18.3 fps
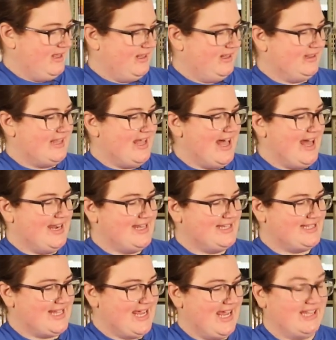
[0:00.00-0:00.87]

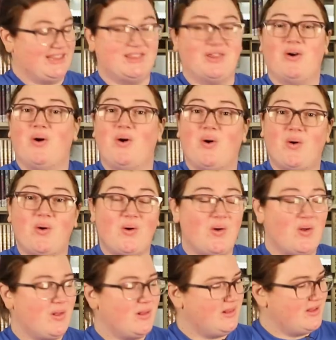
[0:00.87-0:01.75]
Gladys ate the
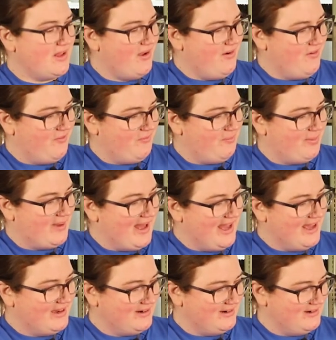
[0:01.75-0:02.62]
whole loaf
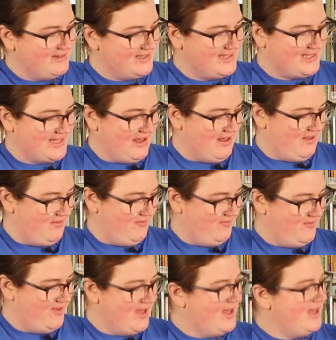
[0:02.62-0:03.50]
by
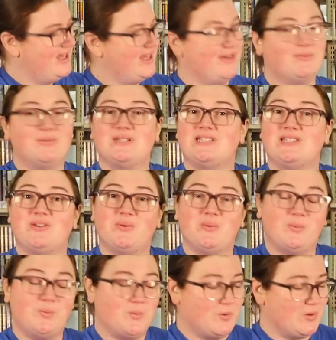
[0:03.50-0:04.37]
herself. It was the
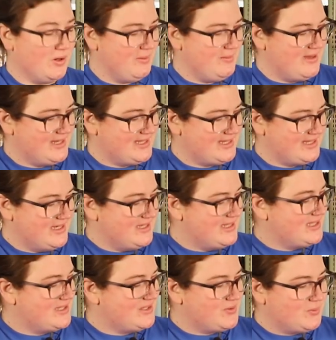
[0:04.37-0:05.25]
warmest,
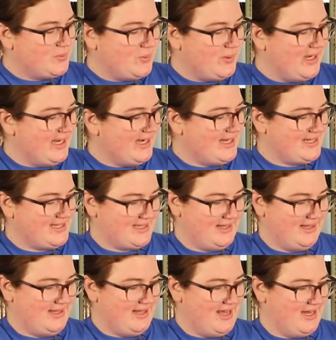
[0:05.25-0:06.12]

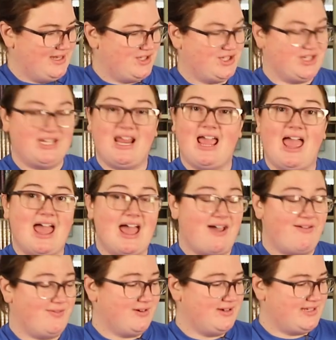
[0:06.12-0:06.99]
sweetest lunch she'd
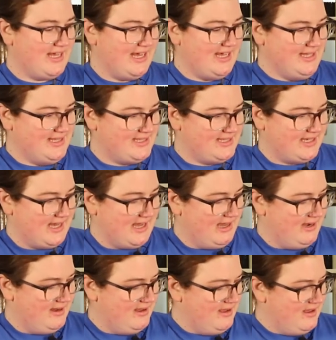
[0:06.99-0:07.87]
ever
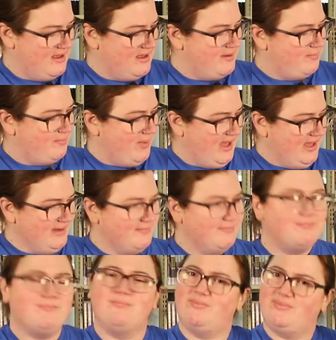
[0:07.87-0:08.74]
tasted, but
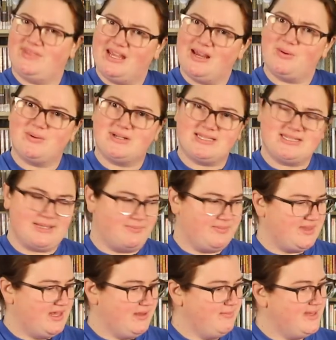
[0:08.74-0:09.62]
there was
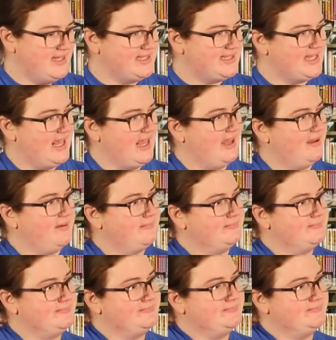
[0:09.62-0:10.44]
something missing.